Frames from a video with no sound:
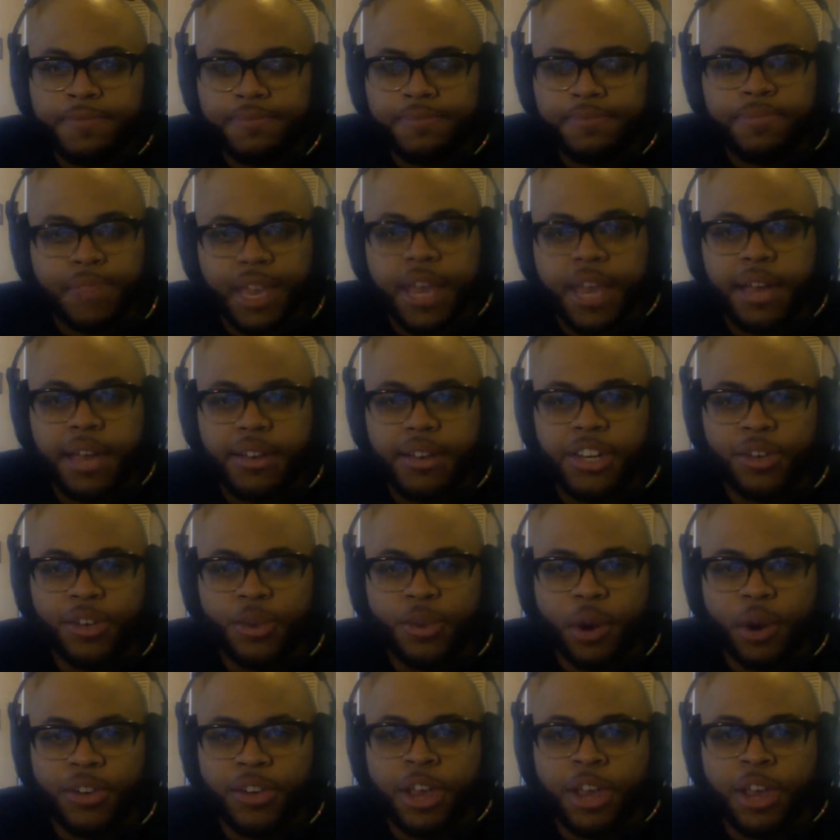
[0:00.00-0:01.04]
Yeah, she's
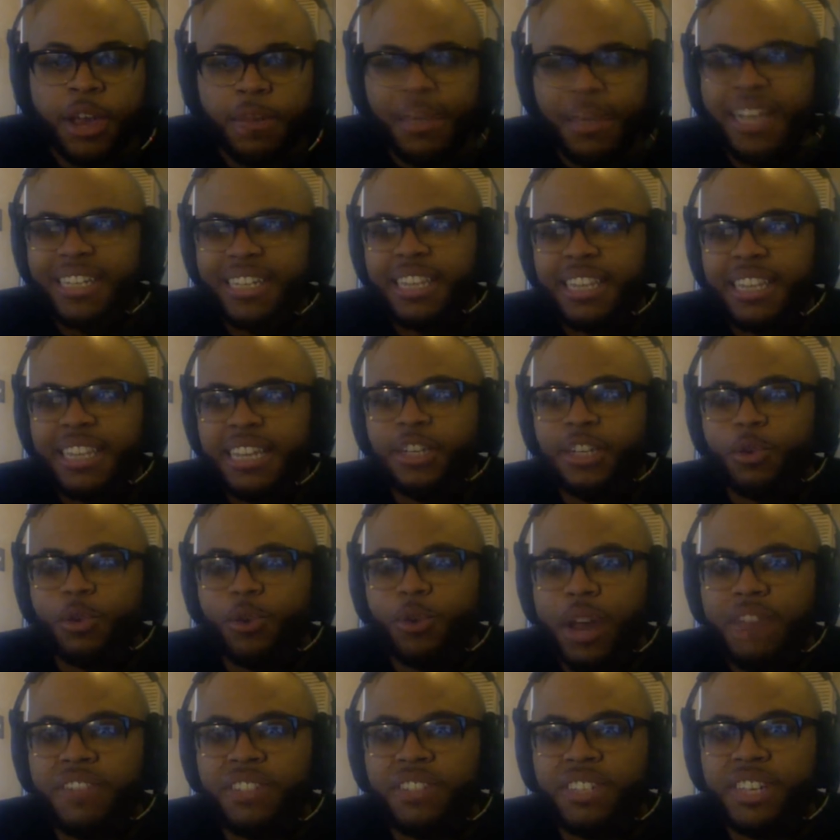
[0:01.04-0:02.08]
worse. Because at least in
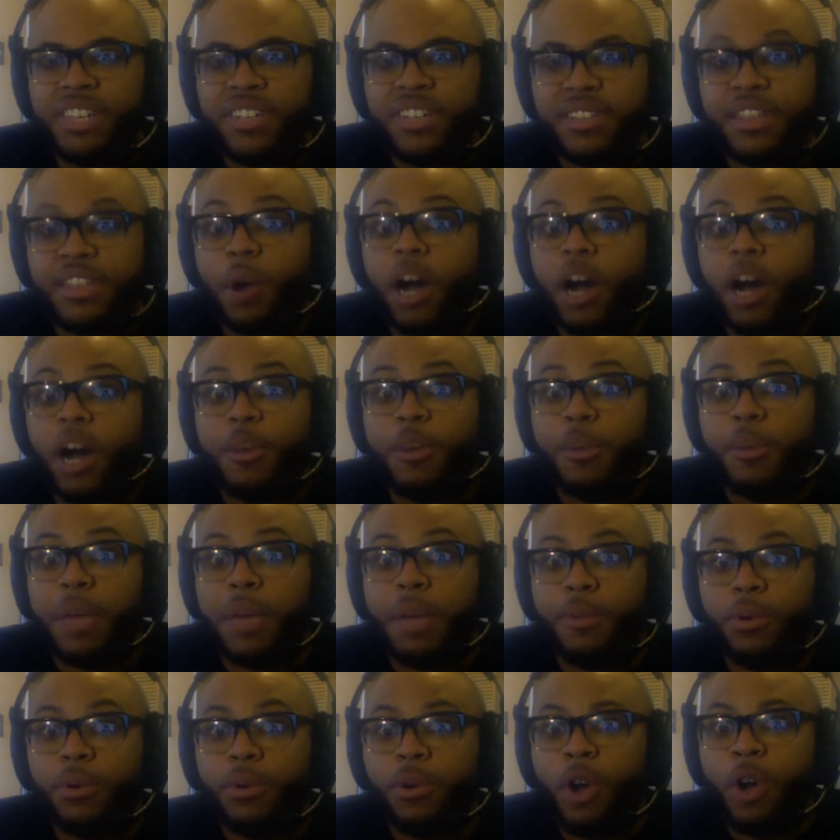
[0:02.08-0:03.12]
Raven season, there were other
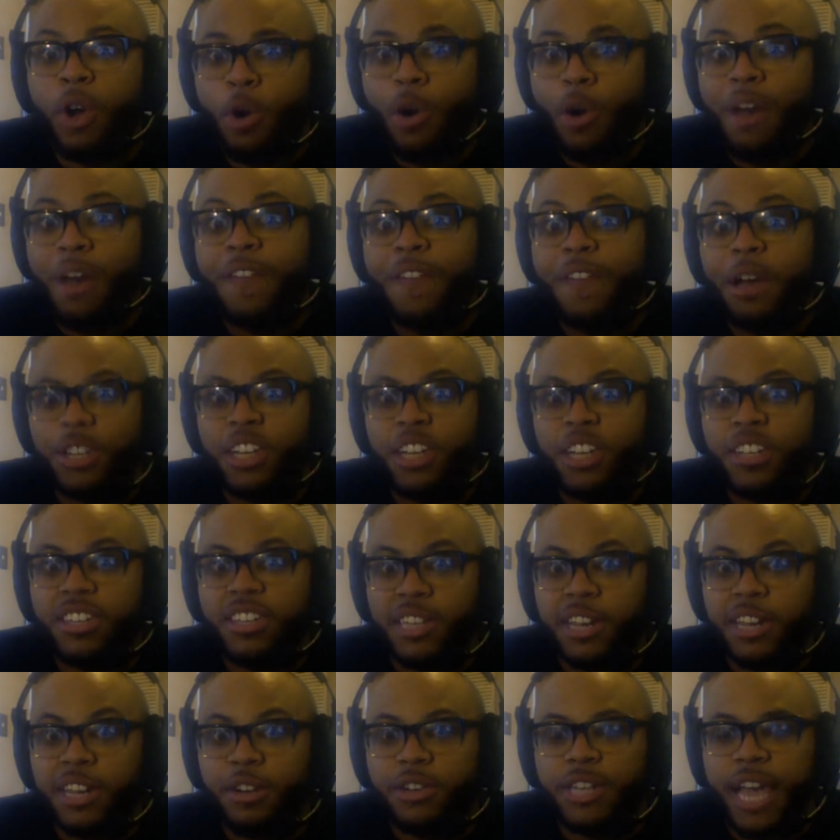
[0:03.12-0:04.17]
people who I found just
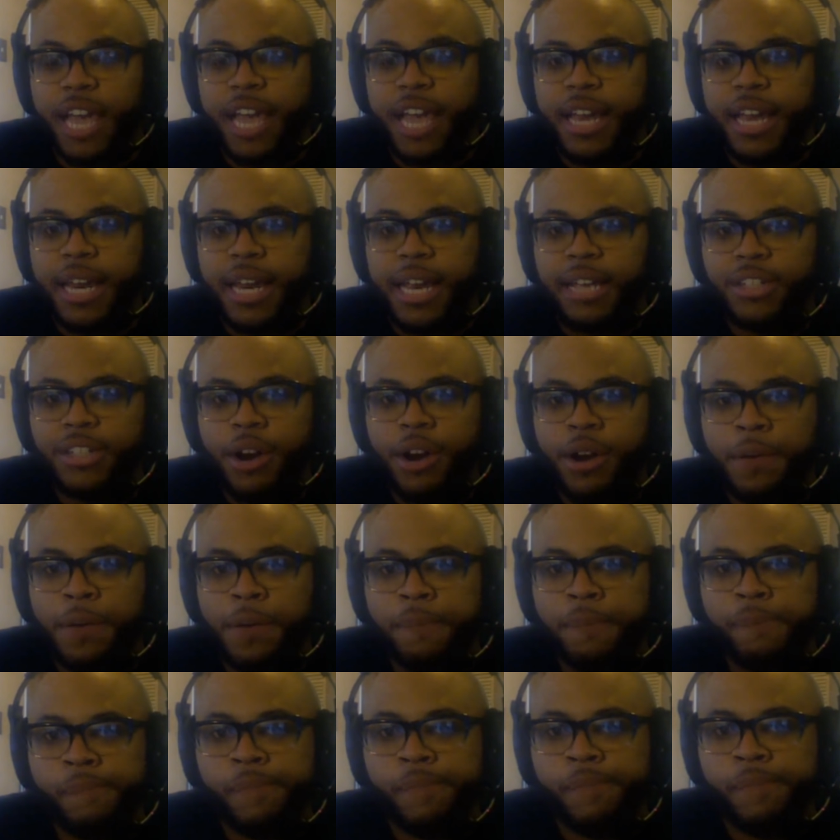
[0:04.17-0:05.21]
as entertaining as her.
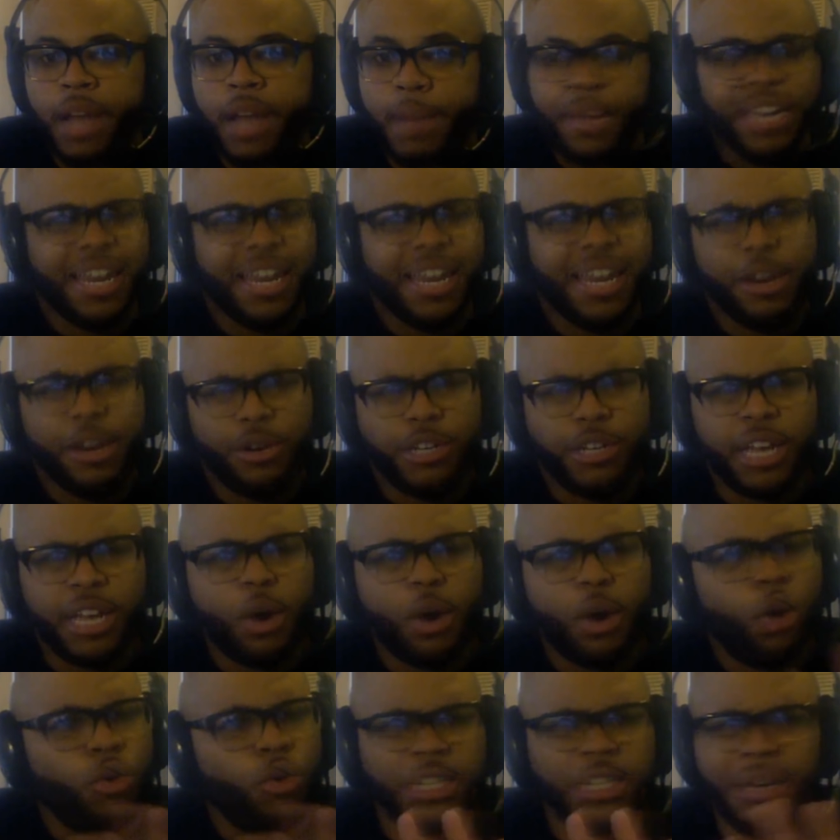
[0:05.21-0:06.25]
I mean, not entertaining.
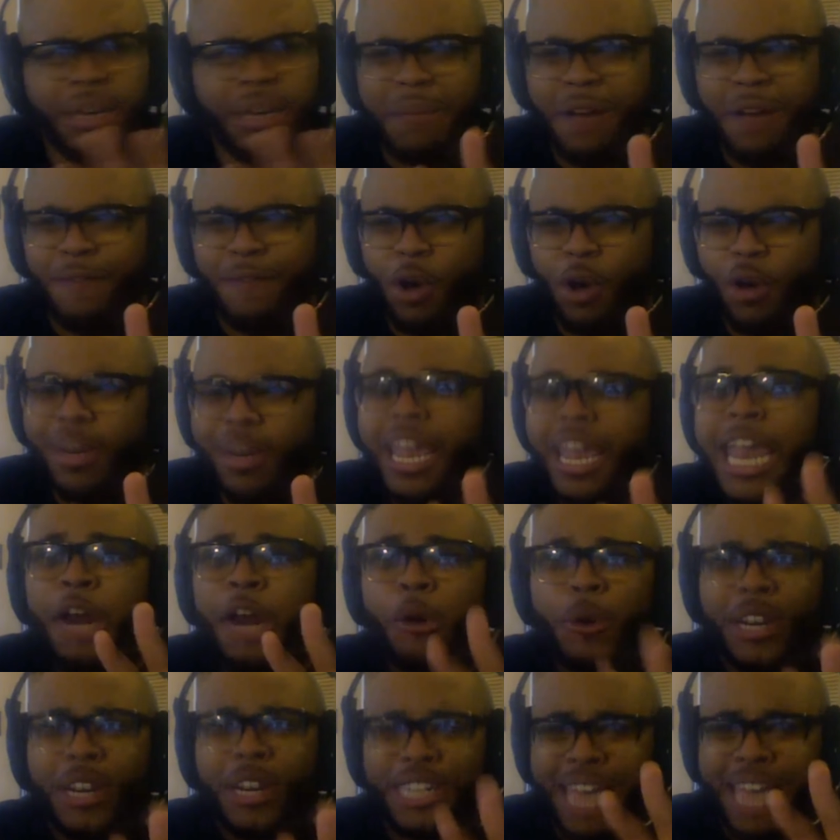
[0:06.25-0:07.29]
Oh, shit, my fault.
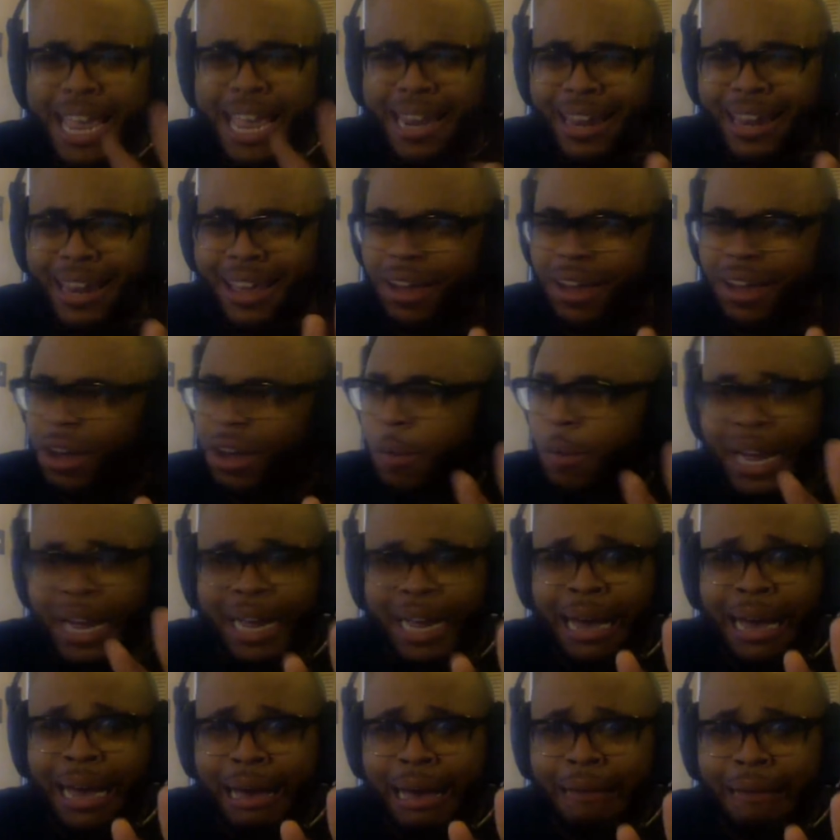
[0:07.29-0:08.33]
Irritating. Oh, my
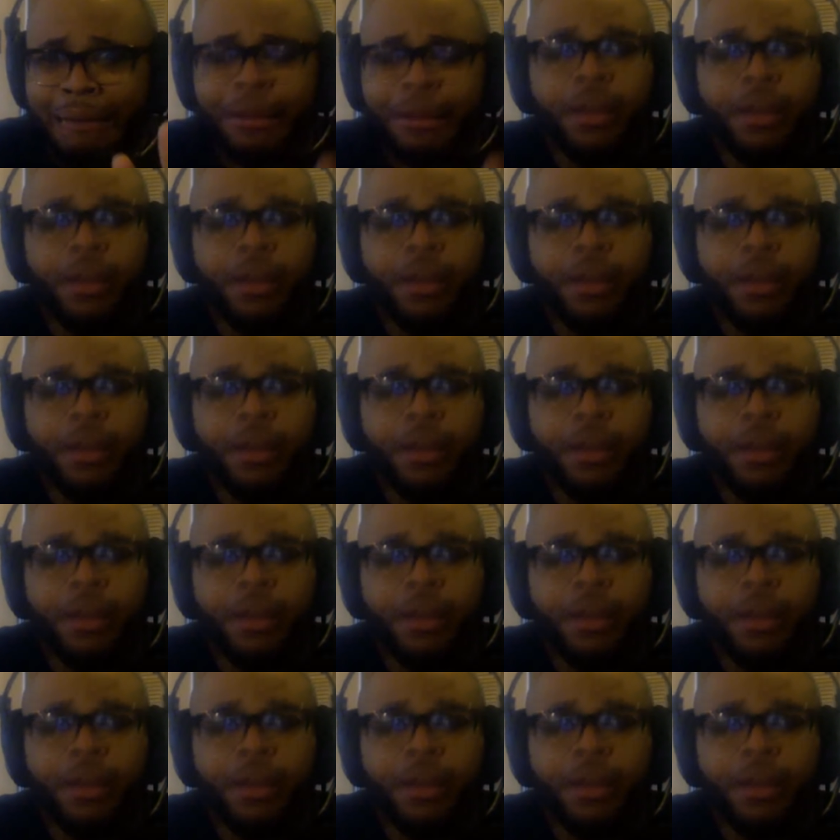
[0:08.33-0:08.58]
God.